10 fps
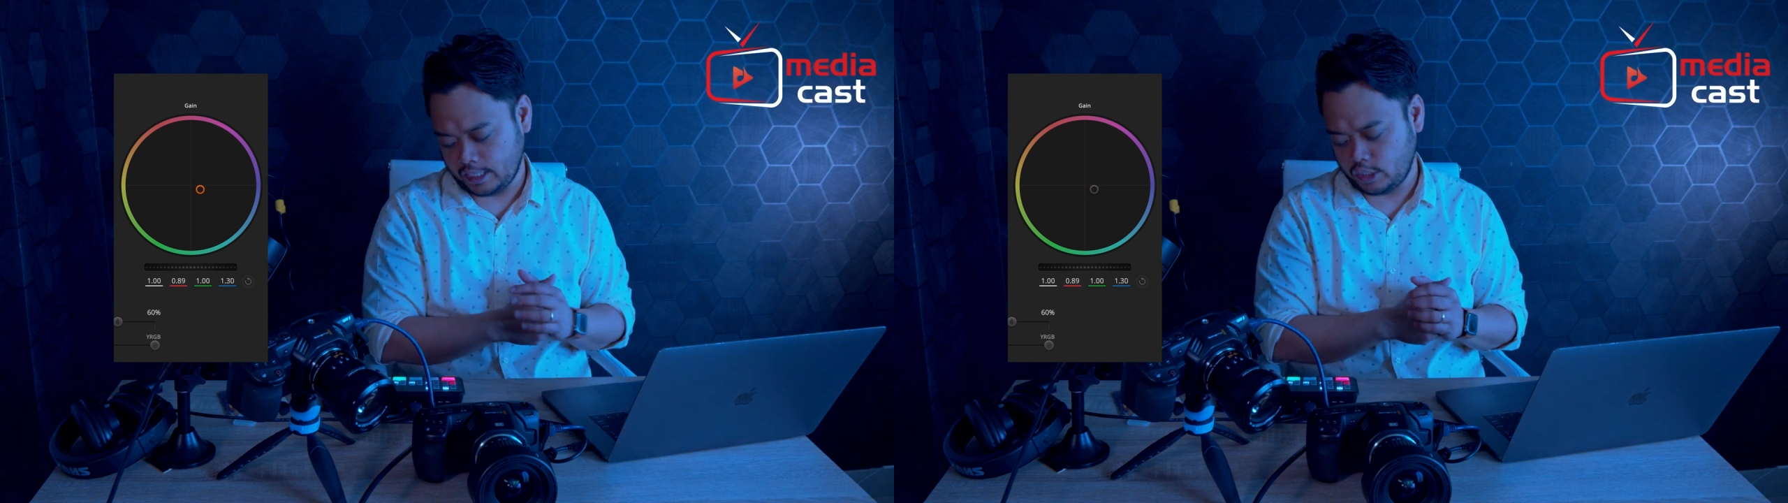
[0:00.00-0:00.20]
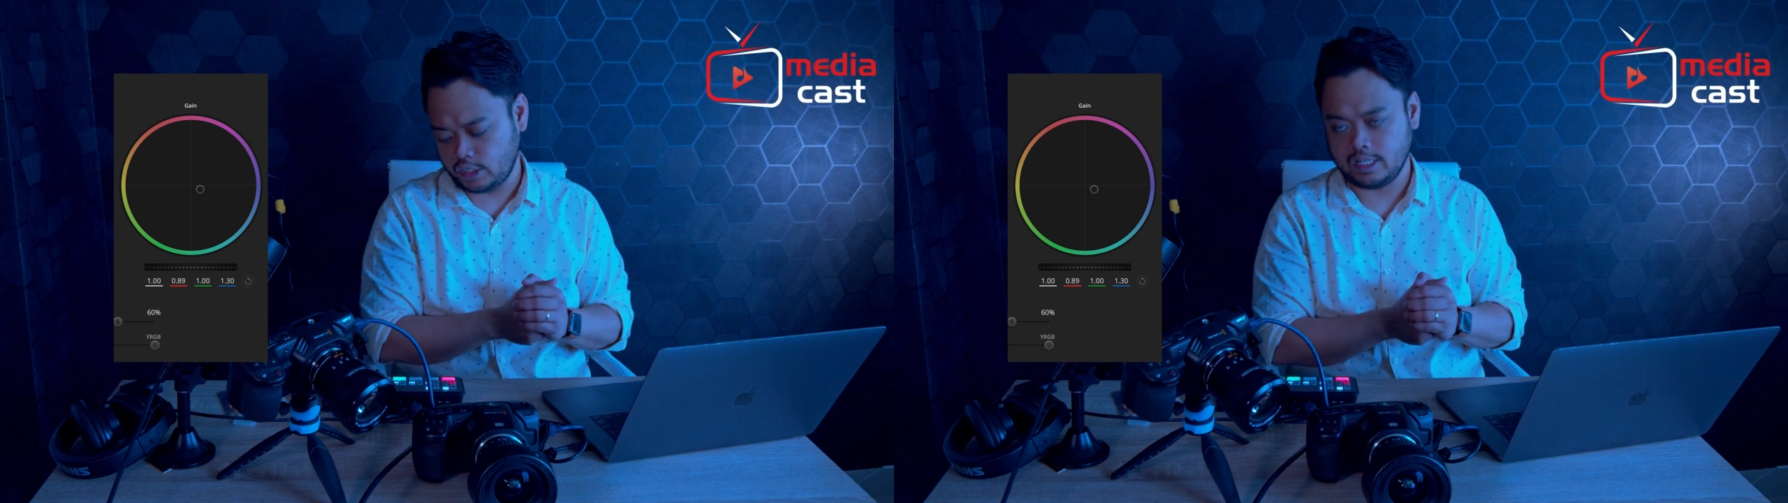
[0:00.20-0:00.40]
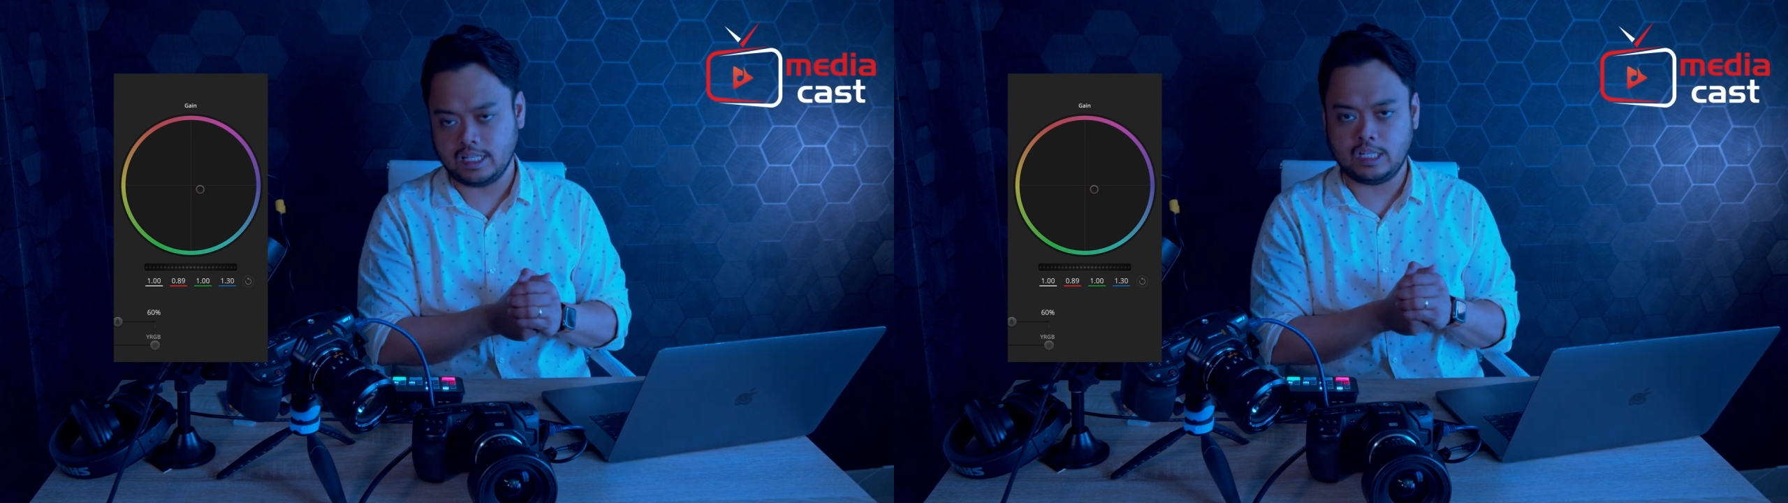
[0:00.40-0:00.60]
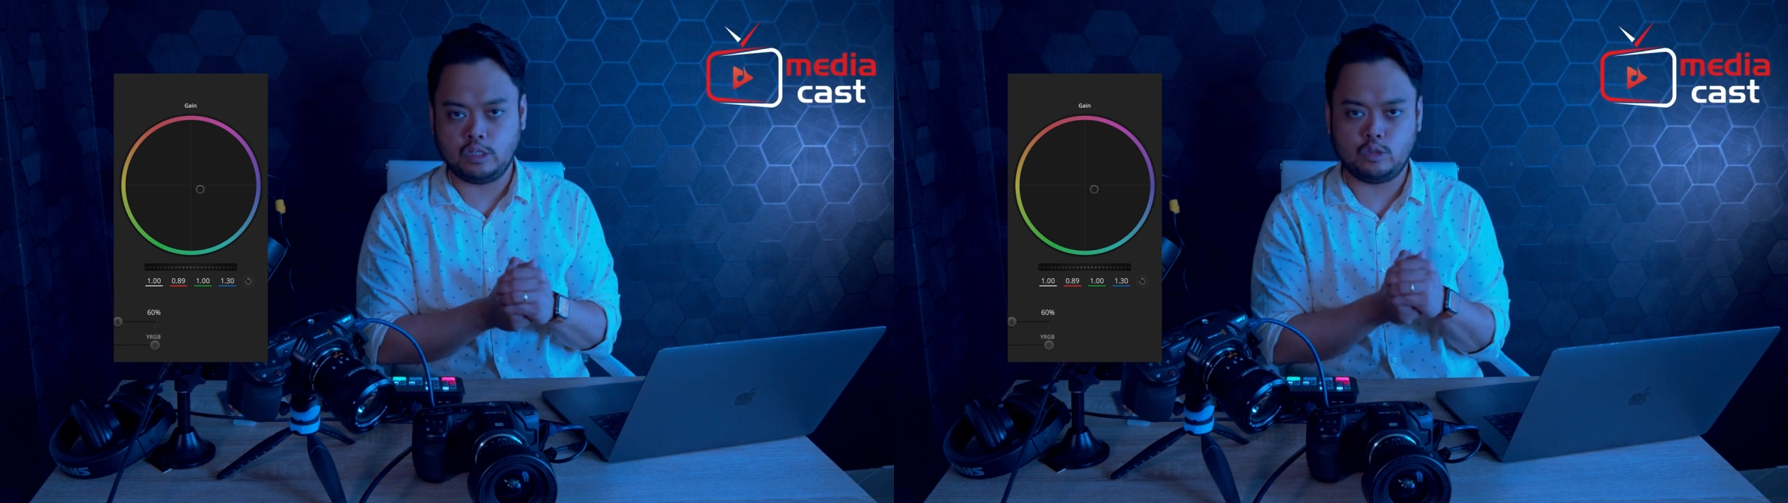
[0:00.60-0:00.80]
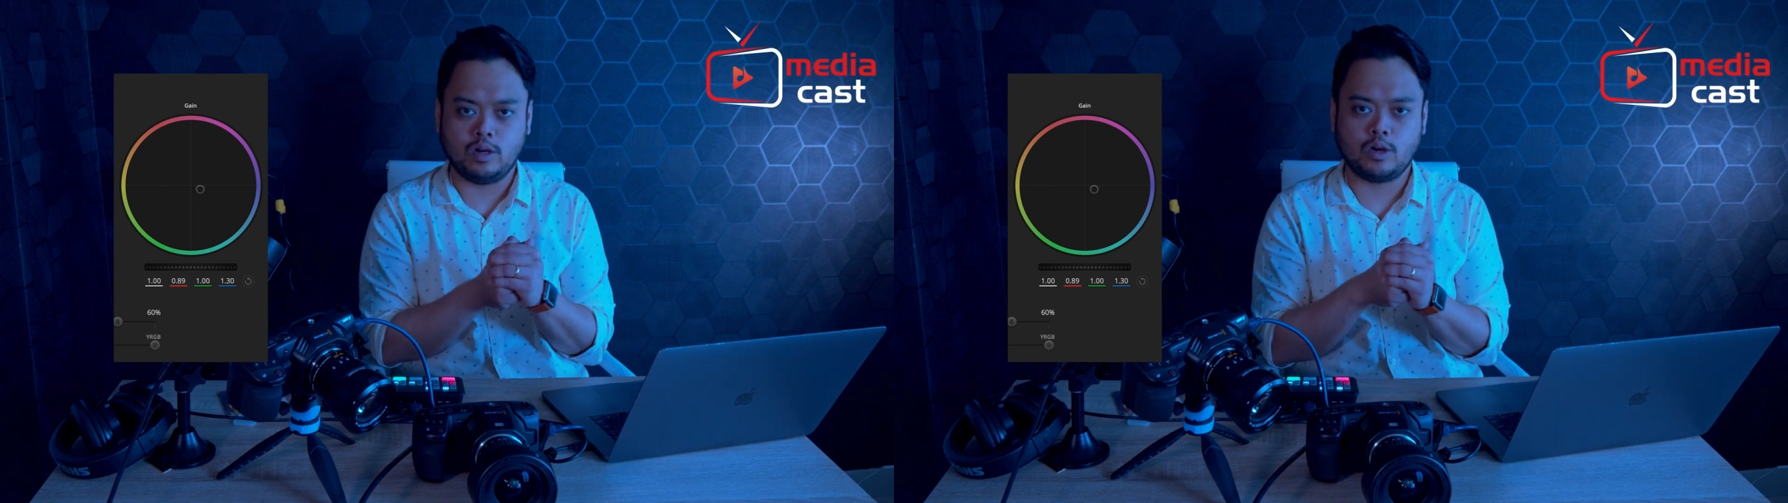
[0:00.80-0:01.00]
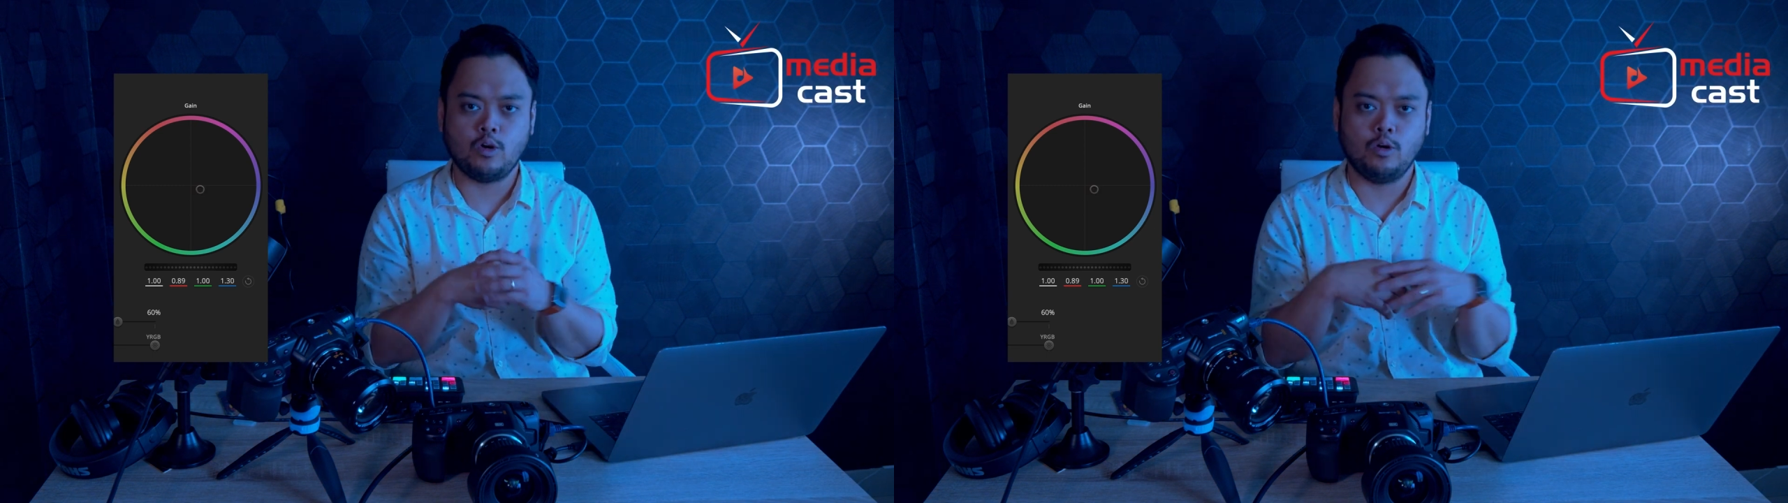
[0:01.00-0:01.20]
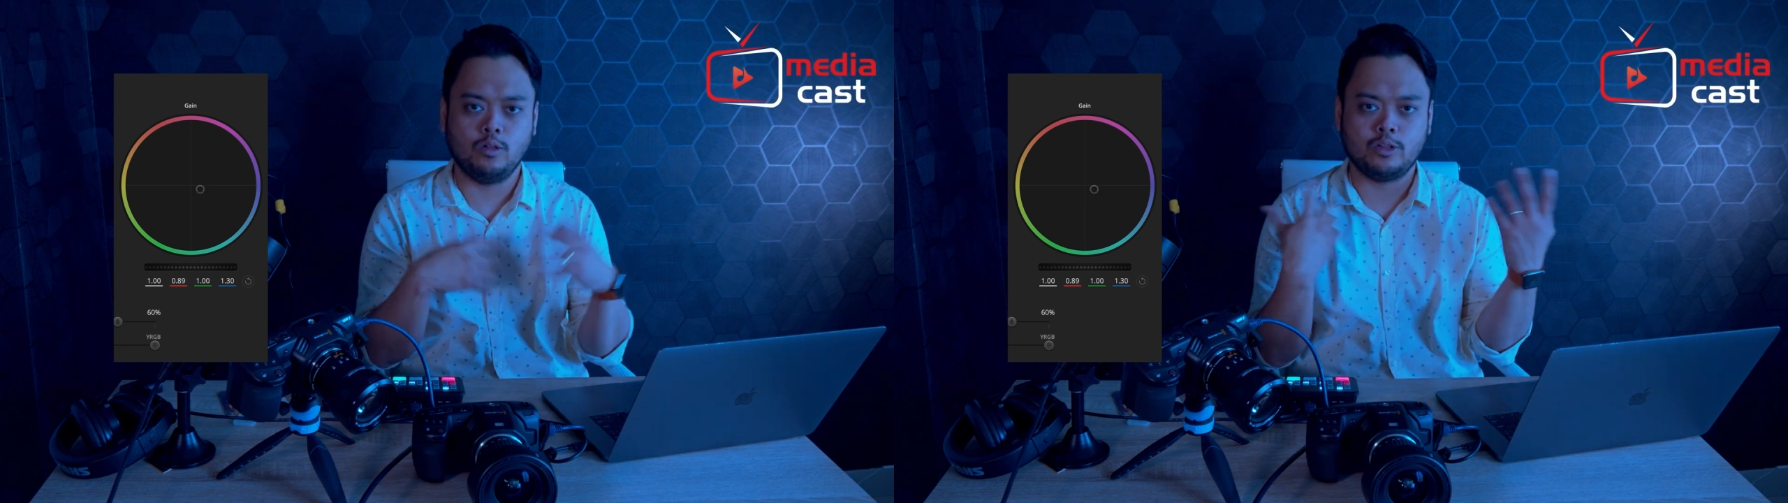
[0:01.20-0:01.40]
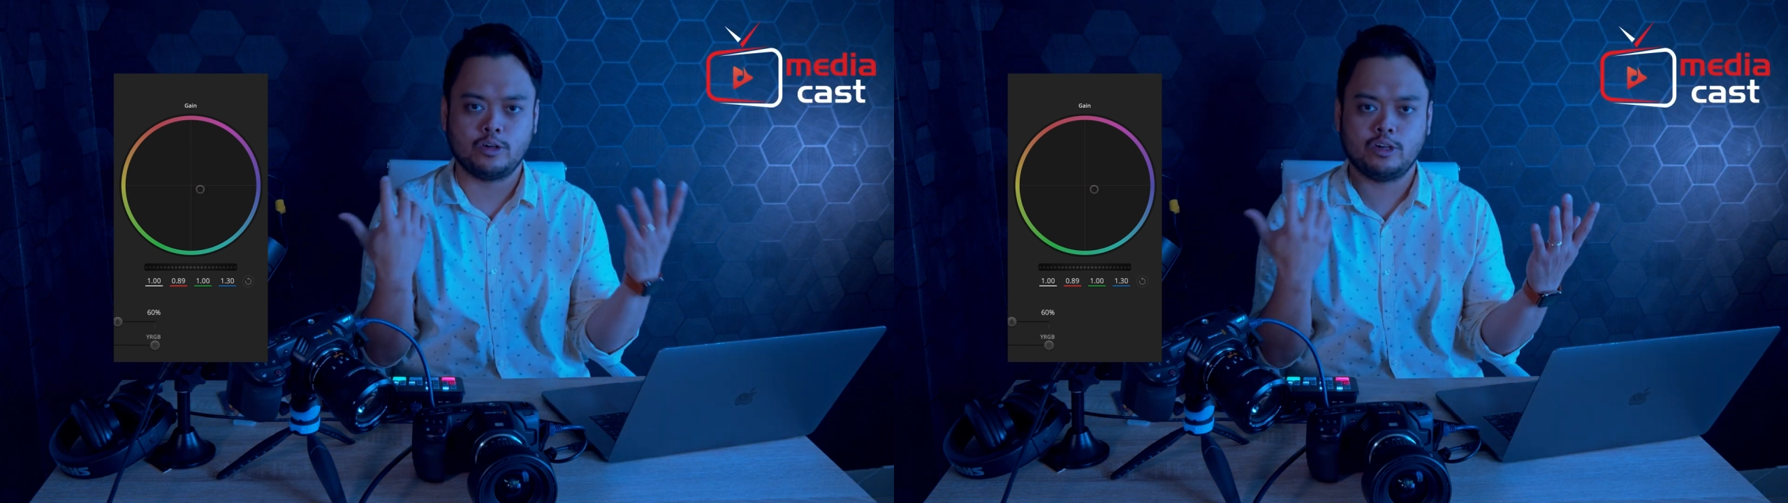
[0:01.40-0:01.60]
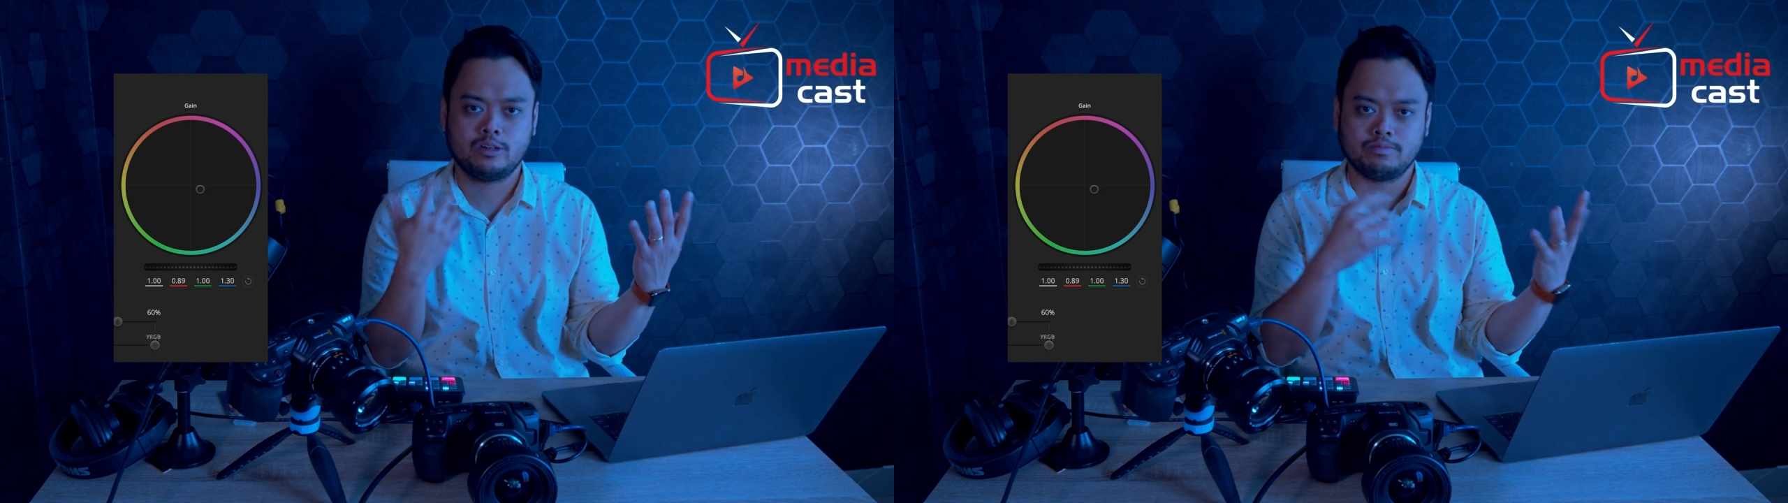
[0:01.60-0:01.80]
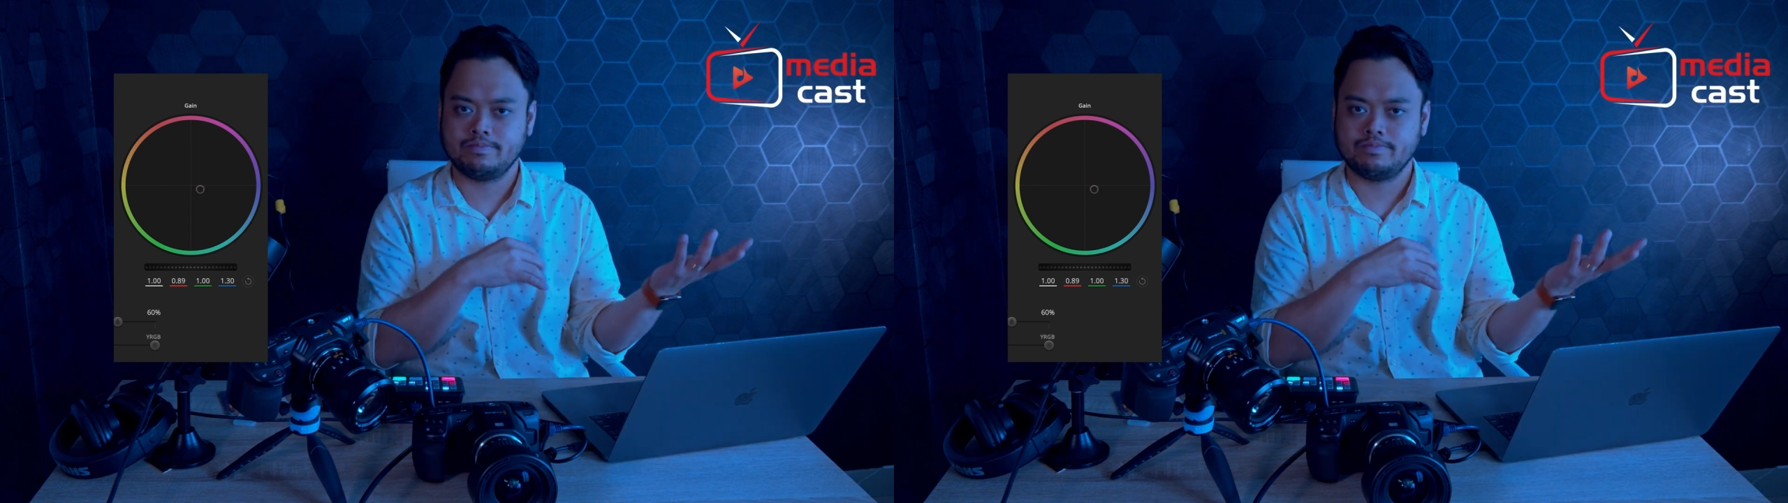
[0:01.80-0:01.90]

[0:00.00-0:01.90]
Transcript: turn it into a colder,